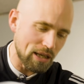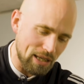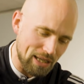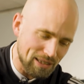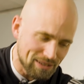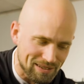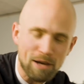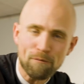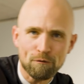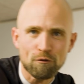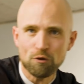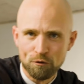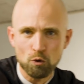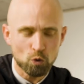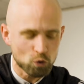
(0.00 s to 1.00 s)
except for,
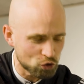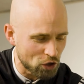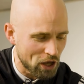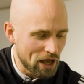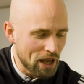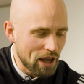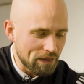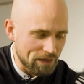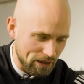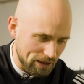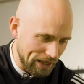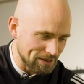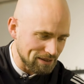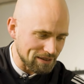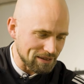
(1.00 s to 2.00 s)
of course, the
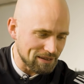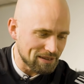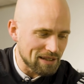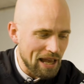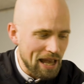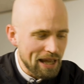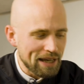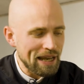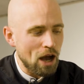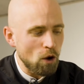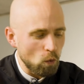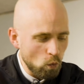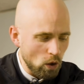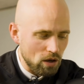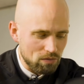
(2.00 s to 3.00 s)
laces. Now,
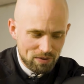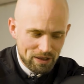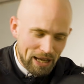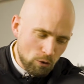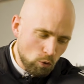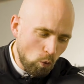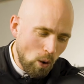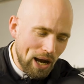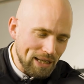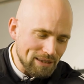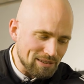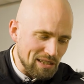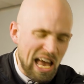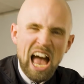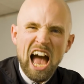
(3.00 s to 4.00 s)

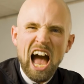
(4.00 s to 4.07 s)
lengthwise,